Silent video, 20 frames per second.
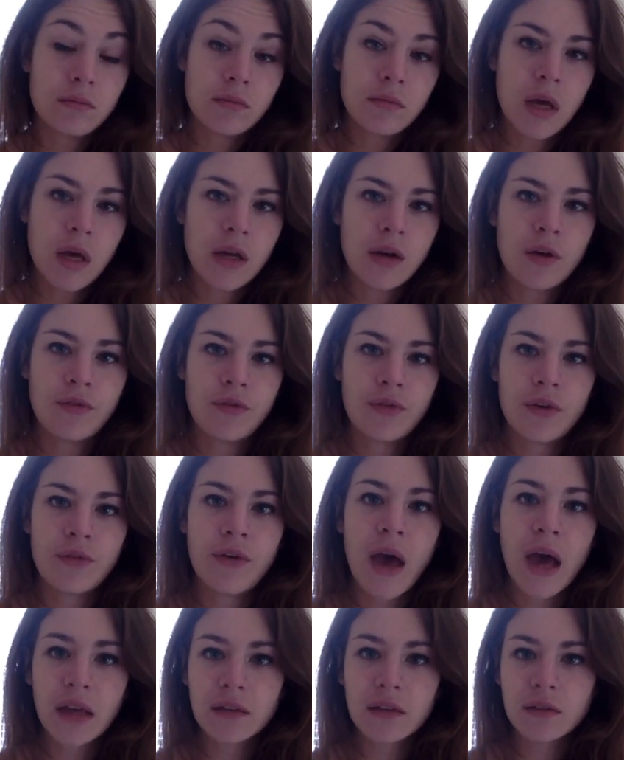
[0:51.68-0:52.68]
I know for a
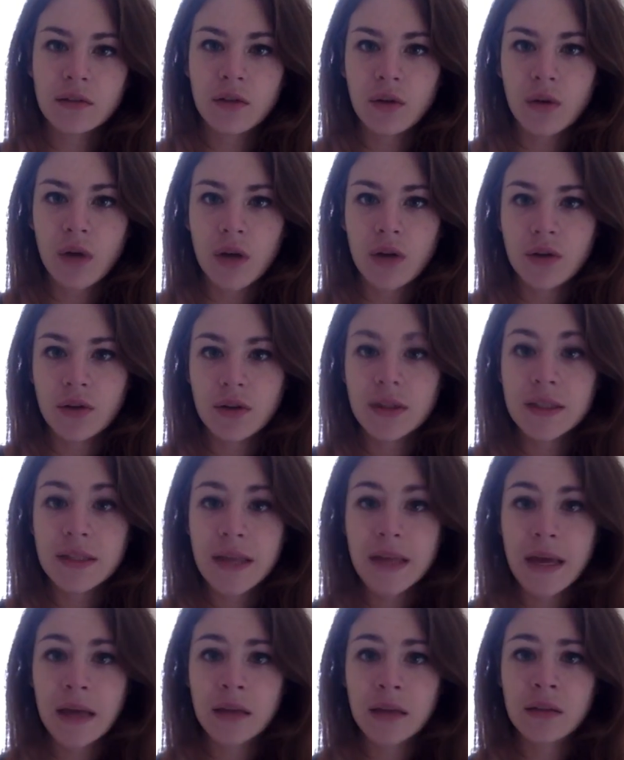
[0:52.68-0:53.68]
fact, don't
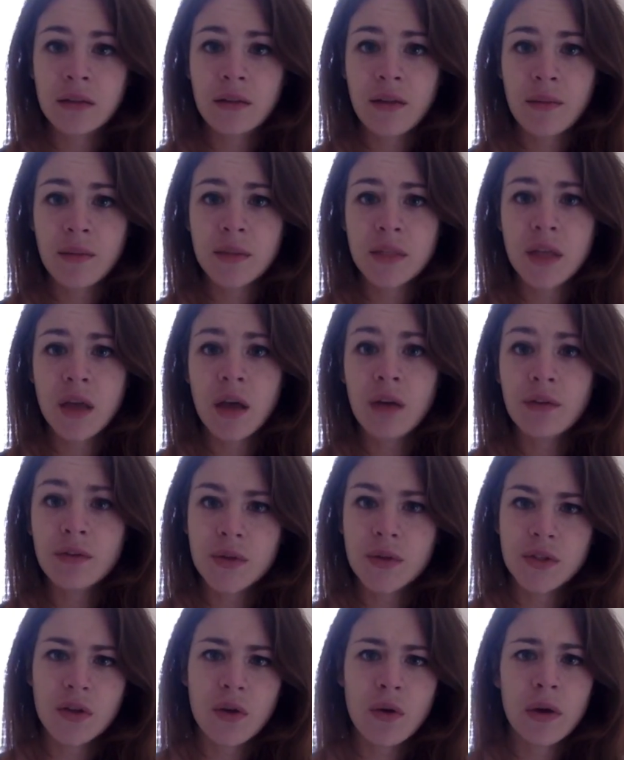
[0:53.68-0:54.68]
understand themselves
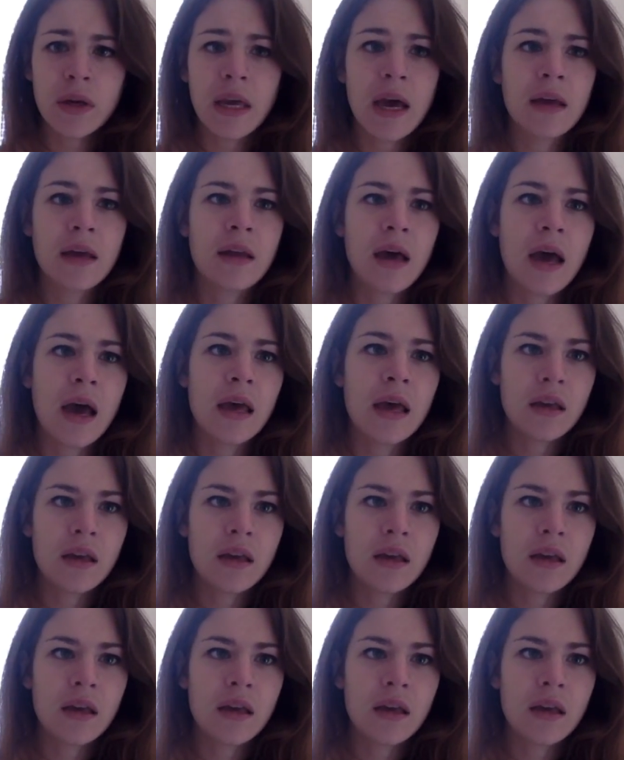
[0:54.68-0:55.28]
what's going on.